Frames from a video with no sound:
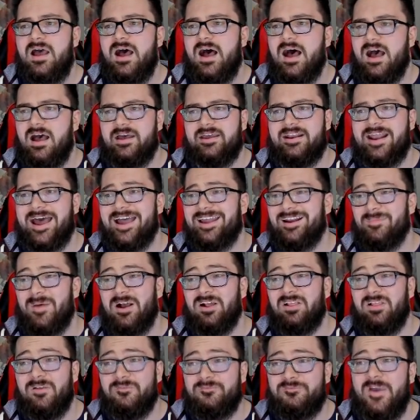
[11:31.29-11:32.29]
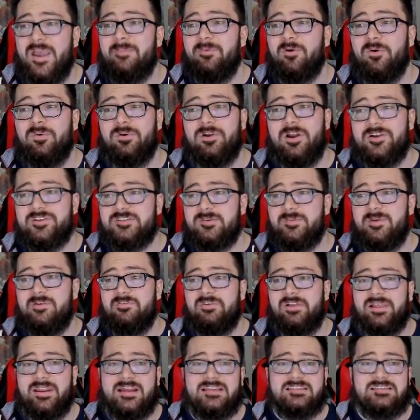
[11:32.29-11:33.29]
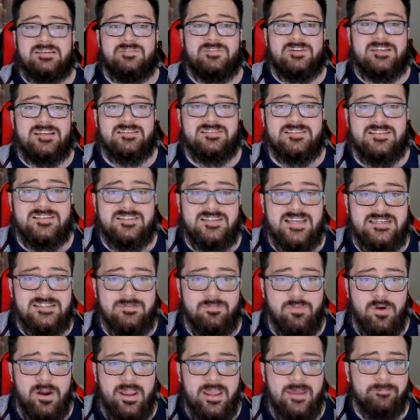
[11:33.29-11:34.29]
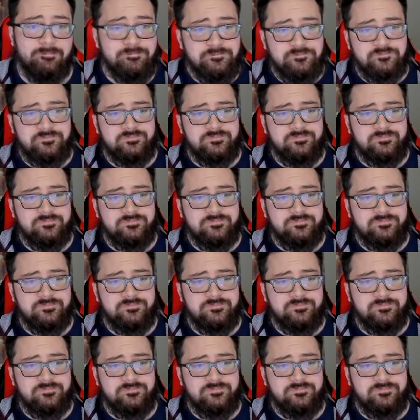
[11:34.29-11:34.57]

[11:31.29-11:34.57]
An item on Clefable would also be really nice if he does decide to bring it.